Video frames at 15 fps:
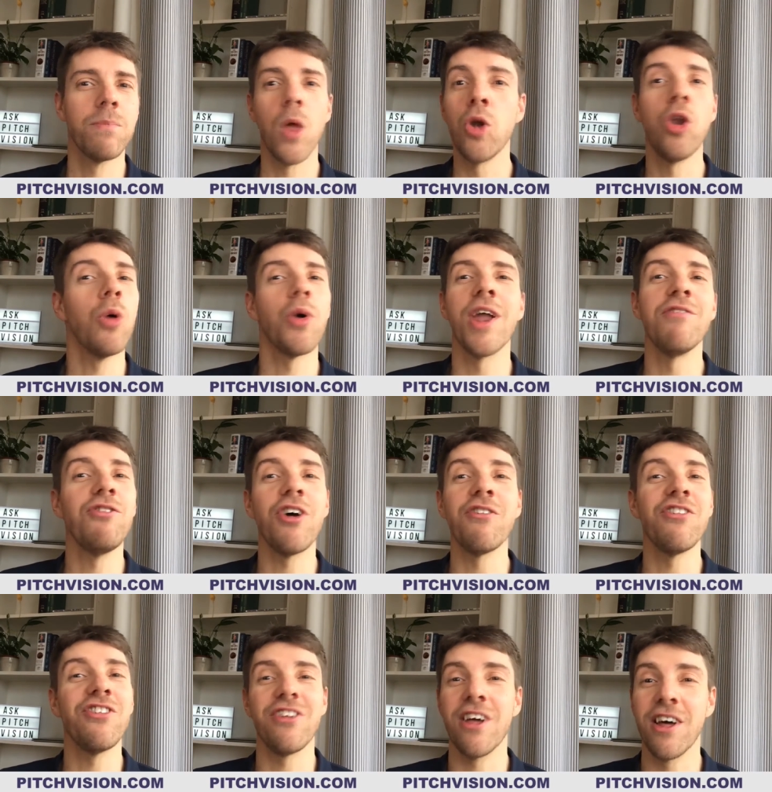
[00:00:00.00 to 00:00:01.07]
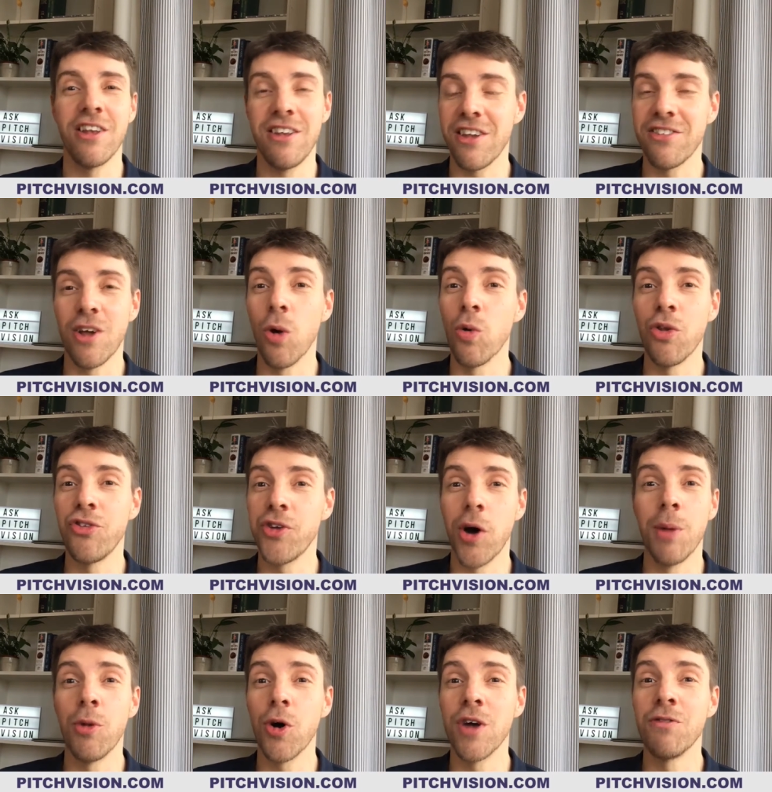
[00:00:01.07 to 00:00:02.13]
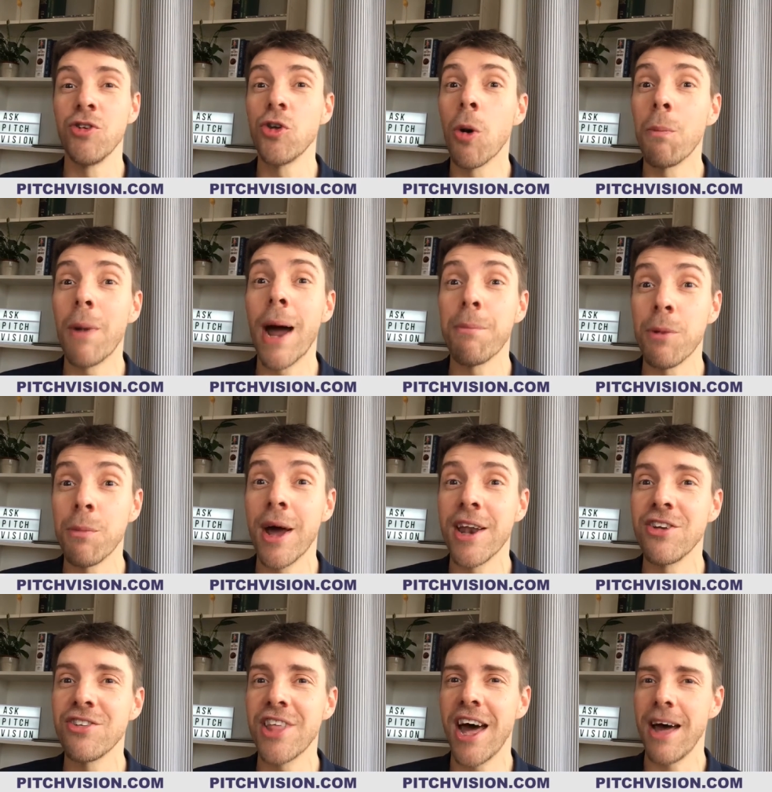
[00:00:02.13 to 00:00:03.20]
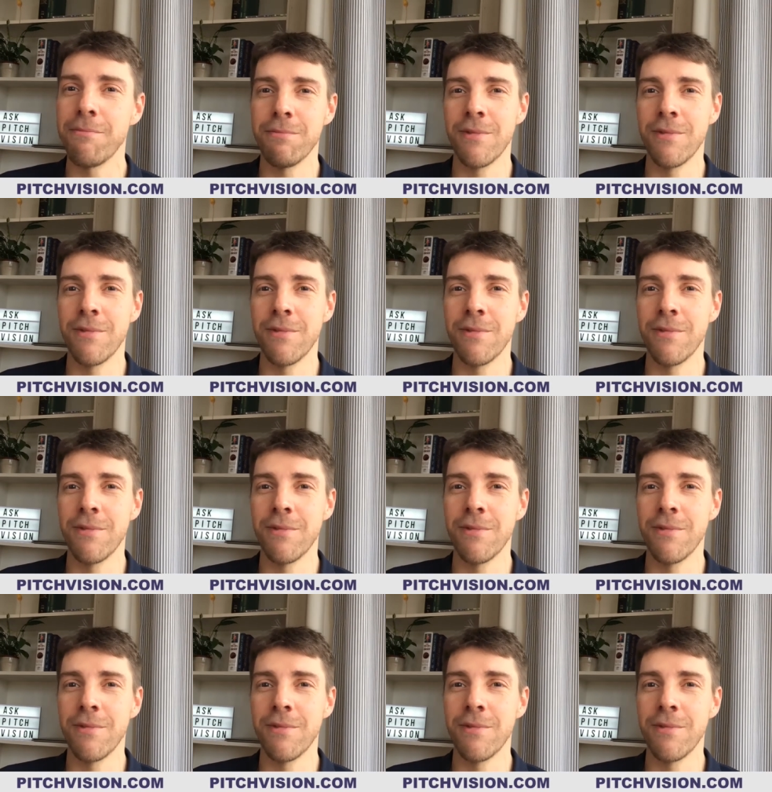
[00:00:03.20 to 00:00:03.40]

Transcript: No one ever does it all the time. Not even Don Bradman managed that.